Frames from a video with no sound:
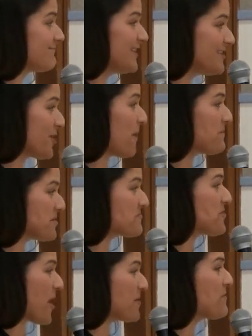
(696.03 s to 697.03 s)
He taught me a
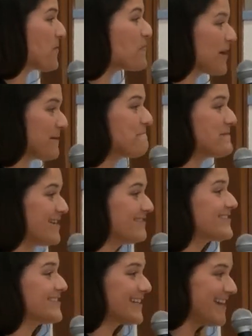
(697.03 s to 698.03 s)
lot about what it
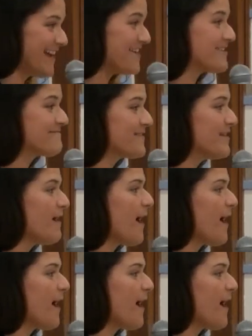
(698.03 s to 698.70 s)
means to care